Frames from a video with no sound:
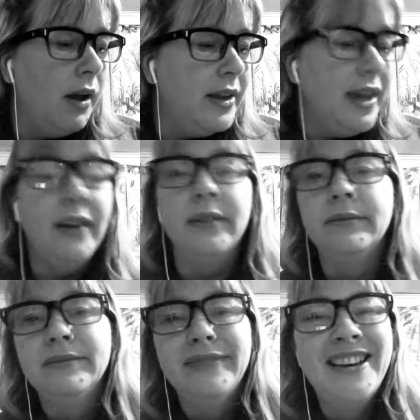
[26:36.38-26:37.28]
yeah.
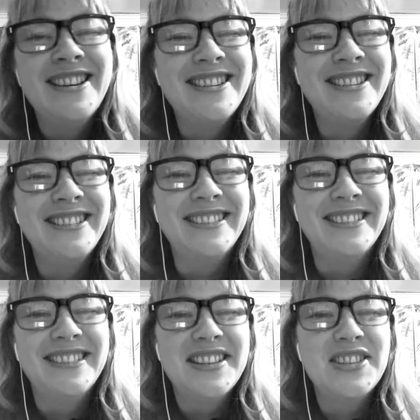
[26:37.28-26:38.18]

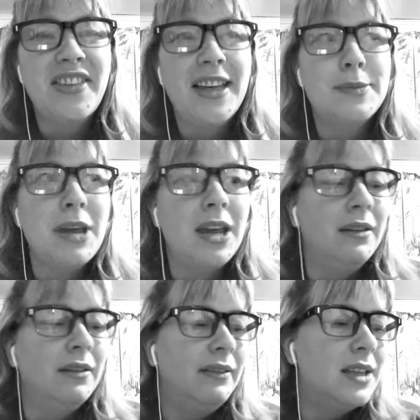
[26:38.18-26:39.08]
So that's me.
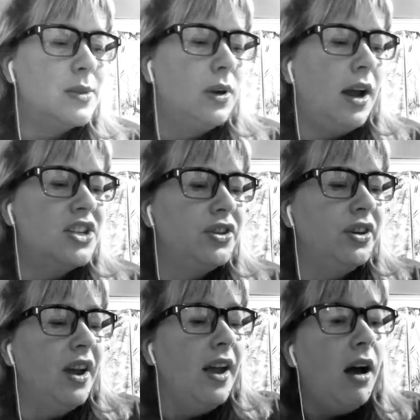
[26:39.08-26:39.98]
That's what I do.
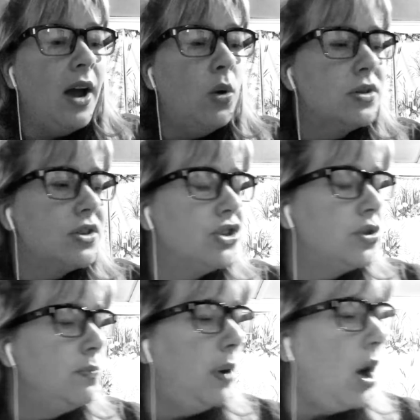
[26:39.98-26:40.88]
I also
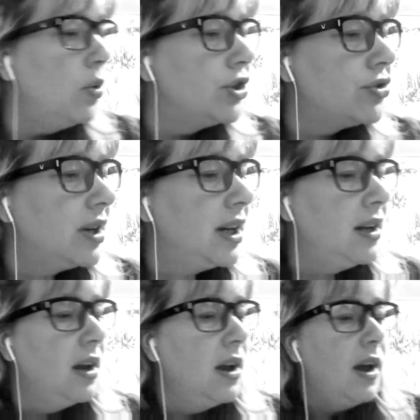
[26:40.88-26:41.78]
do poetry,
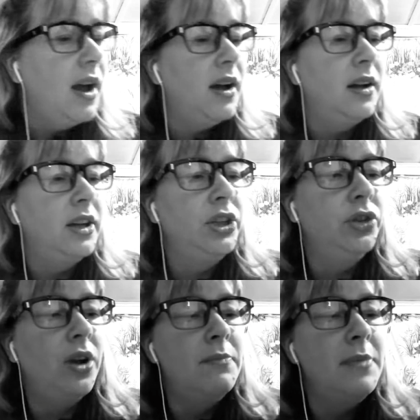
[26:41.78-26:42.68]
you know,
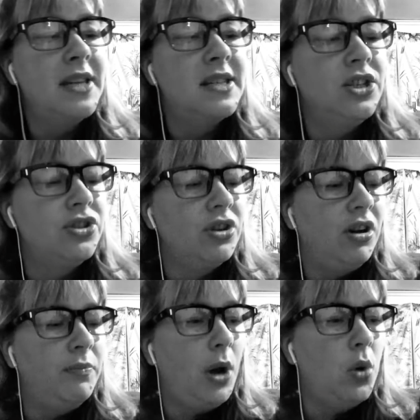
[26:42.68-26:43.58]
a
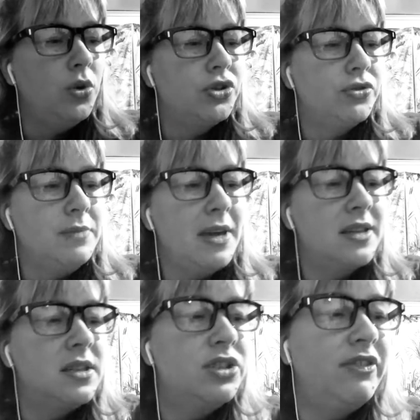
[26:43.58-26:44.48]
poetry
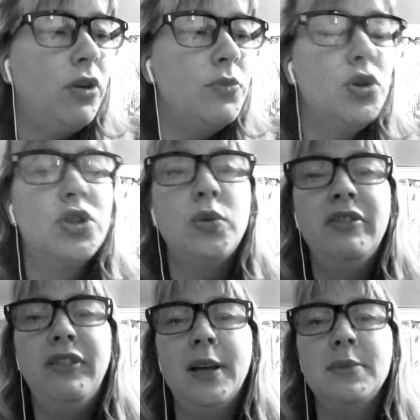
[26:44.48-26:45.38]
message from your twin
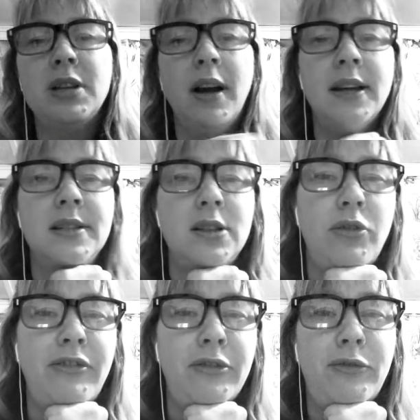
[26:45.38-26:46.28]
flames higher self
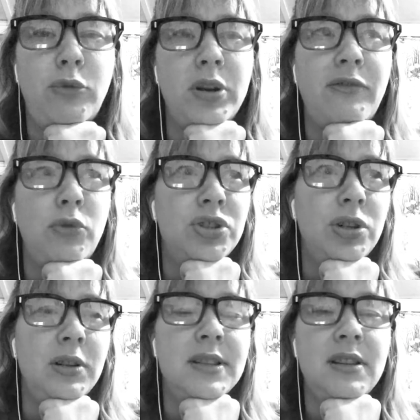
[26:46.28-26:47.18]
for
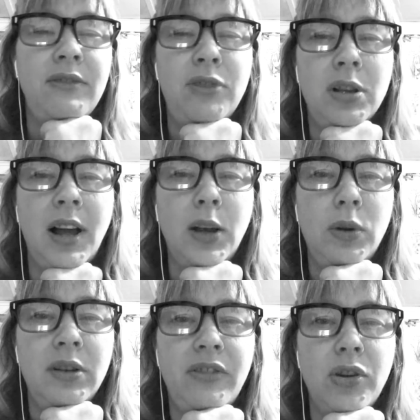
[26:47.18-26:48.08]
$44 if you'd like
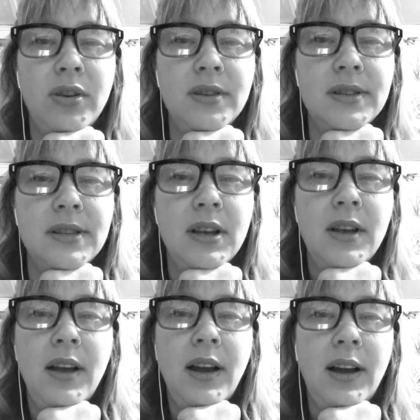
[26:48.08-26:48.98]
one of those,
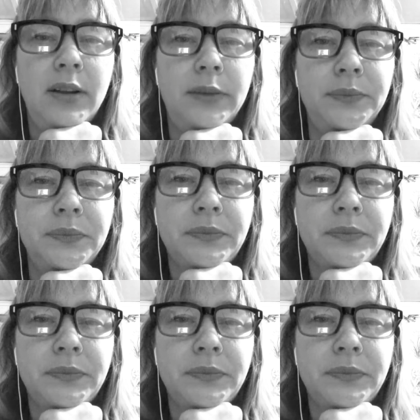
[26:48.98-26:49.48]
and